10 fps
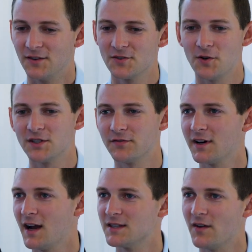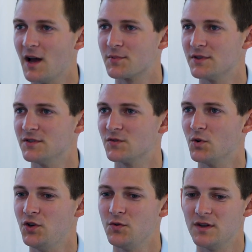There's all different kinds of options where
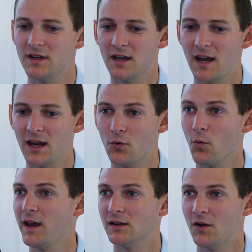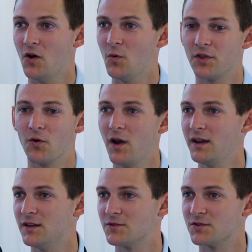you can get a great loan with a great
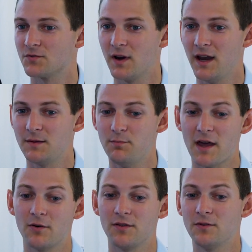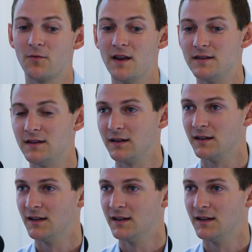interest rate, better than renting,